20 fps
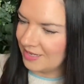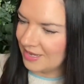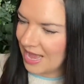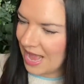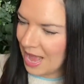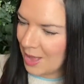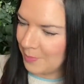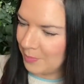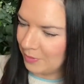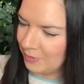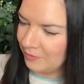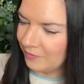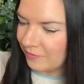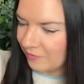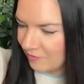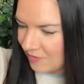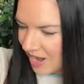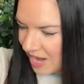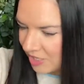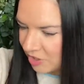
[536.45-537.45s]
apple
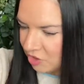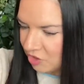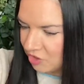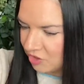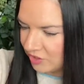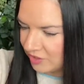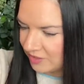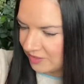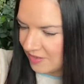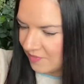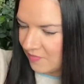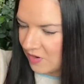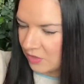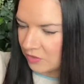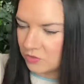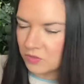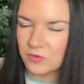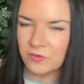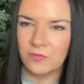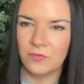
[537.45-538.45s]
fresh,
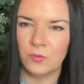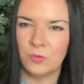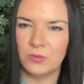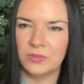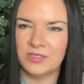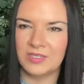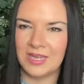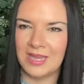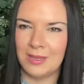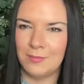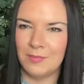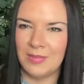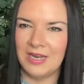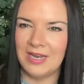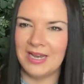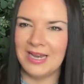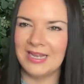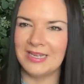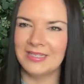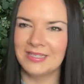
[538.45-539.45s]
740
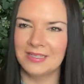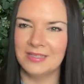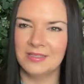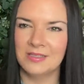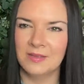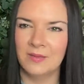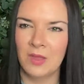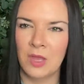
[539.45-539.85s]
milliliters